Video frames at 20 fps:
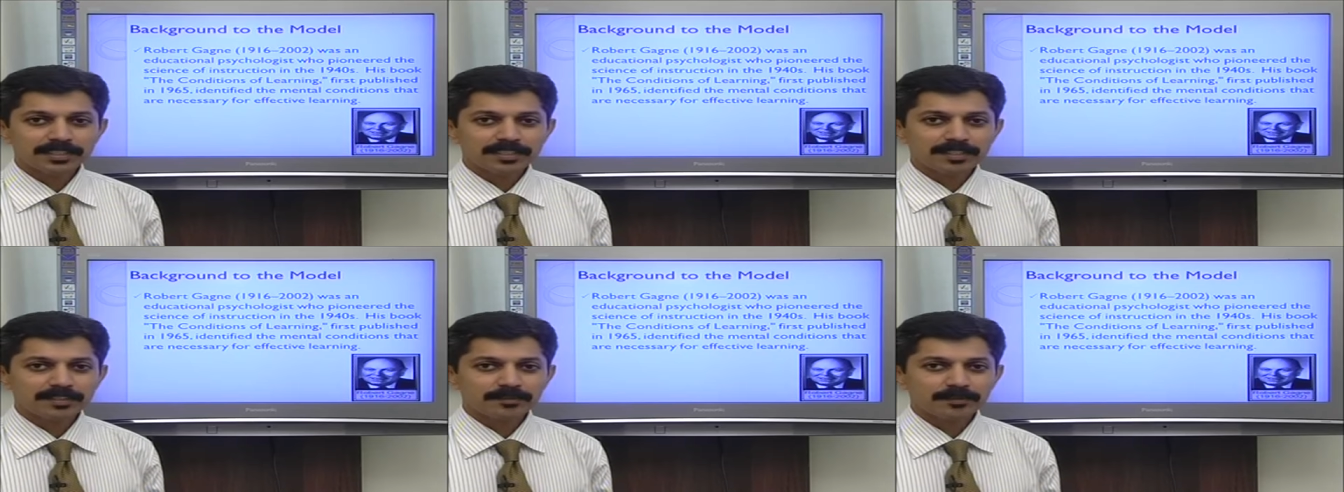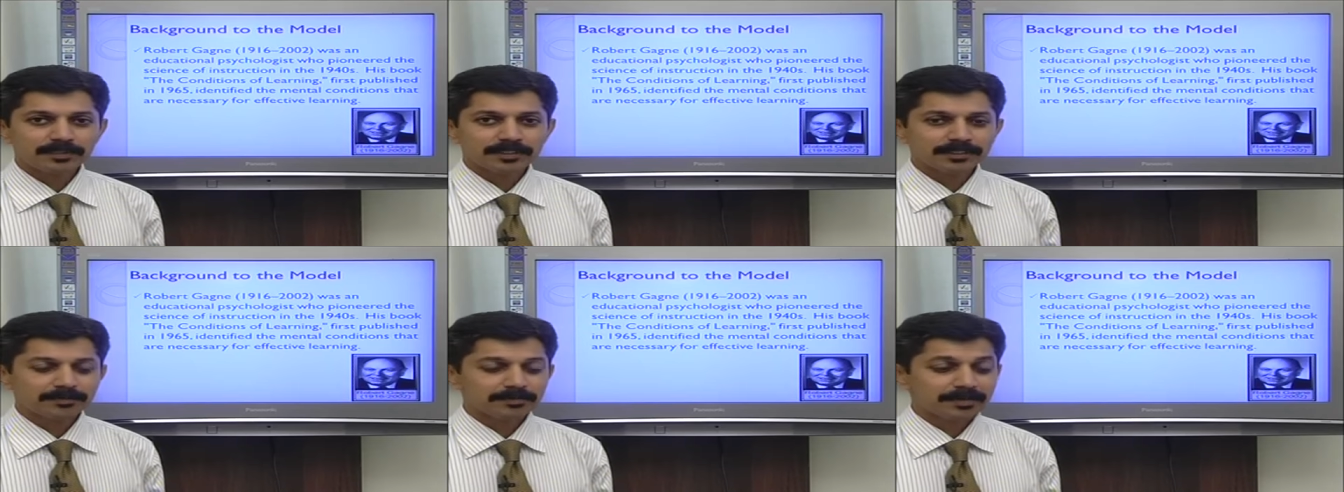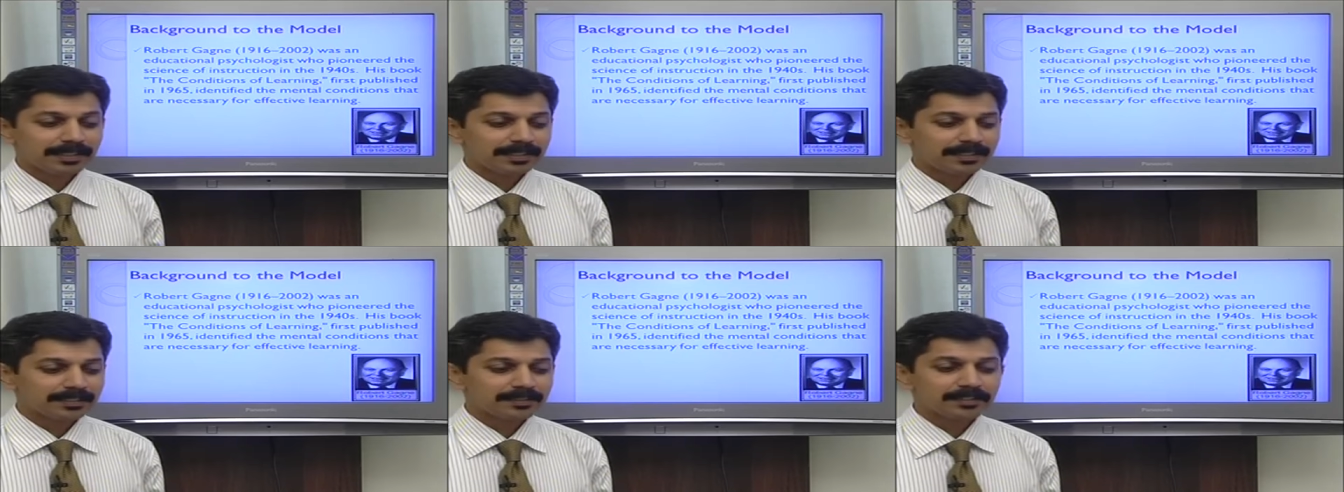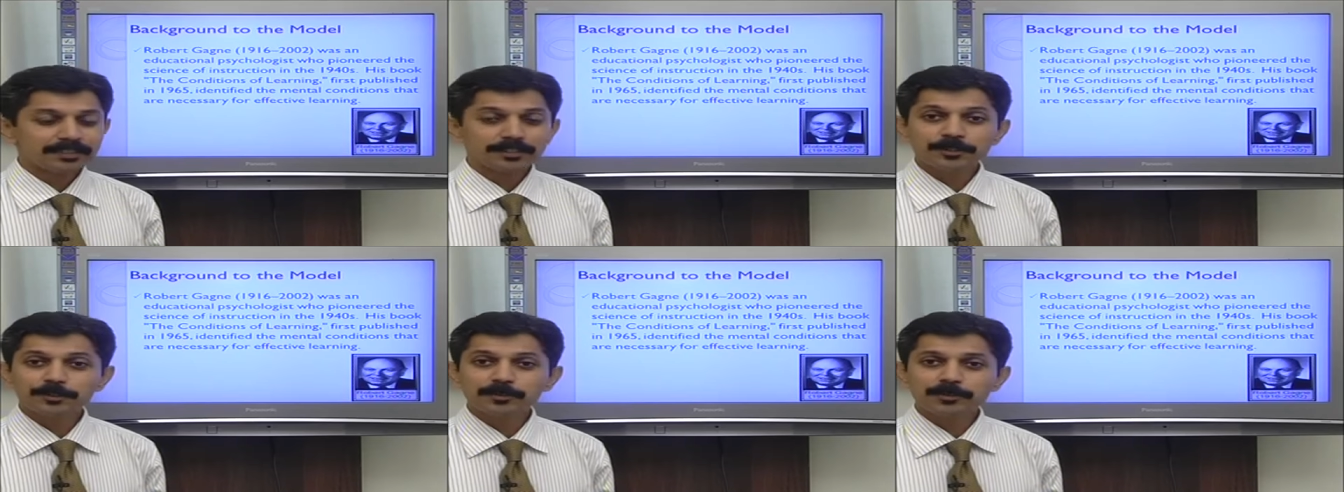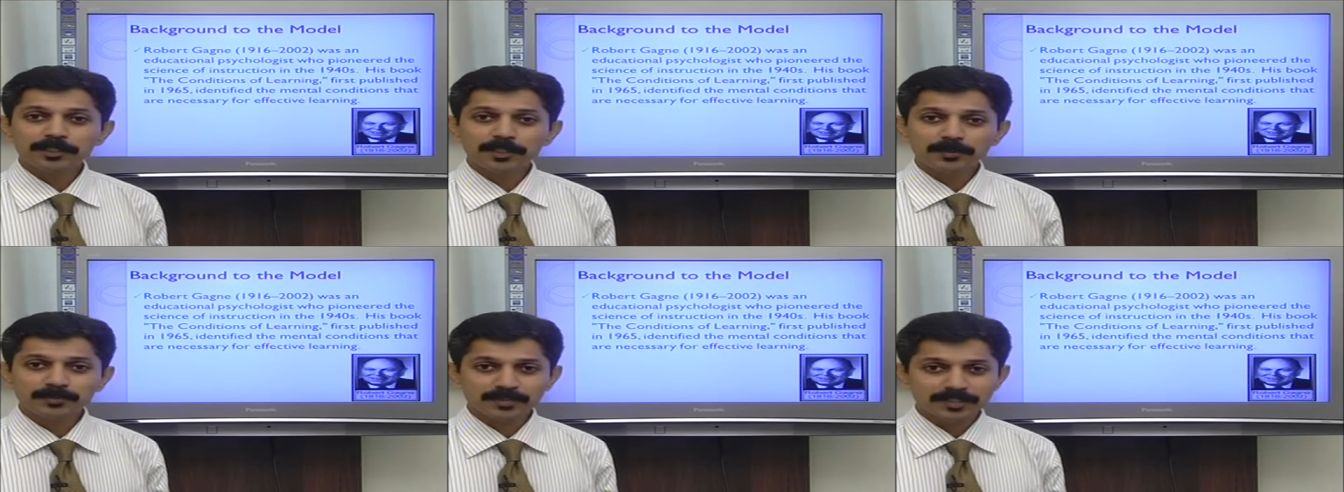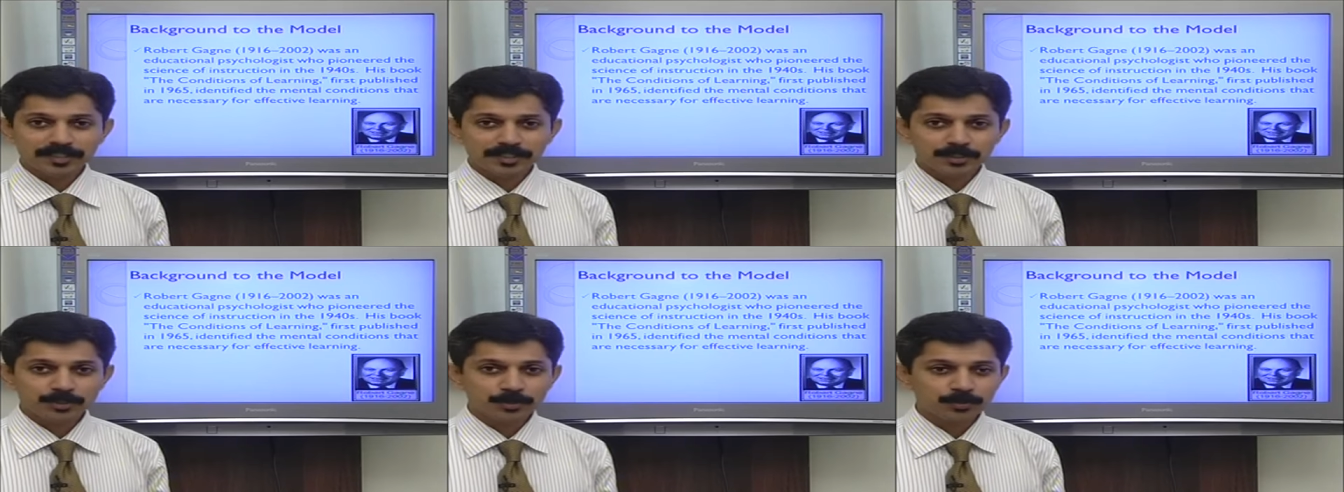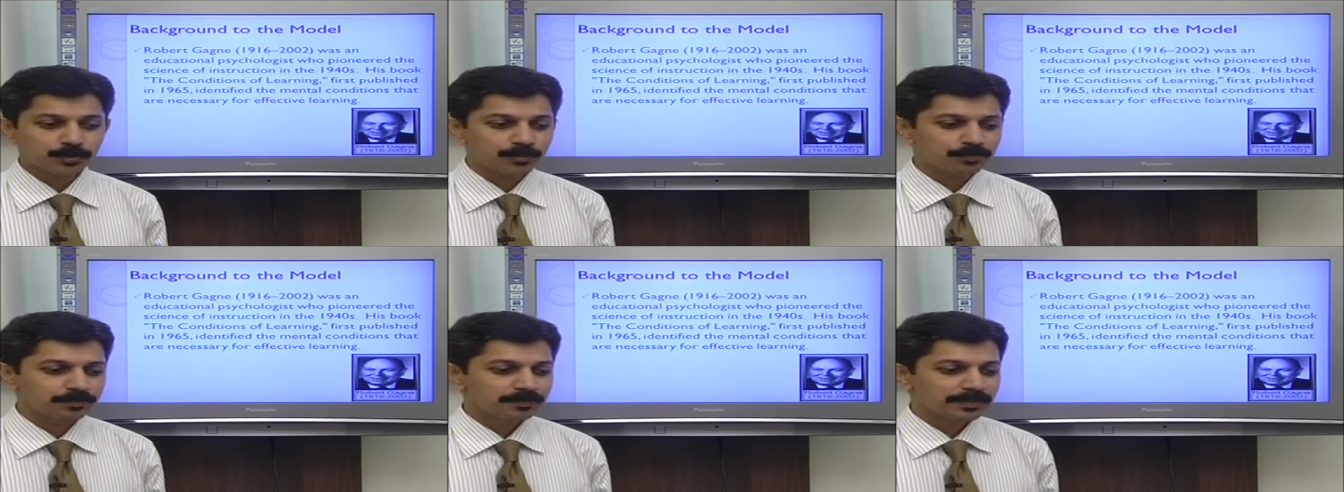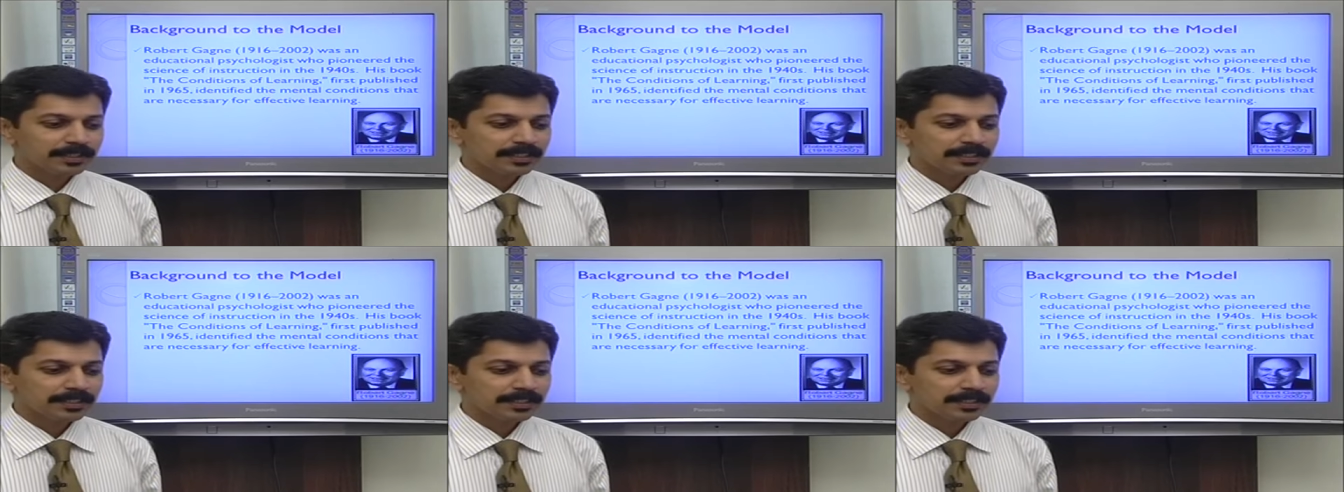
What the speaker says: there on this planet till 2002.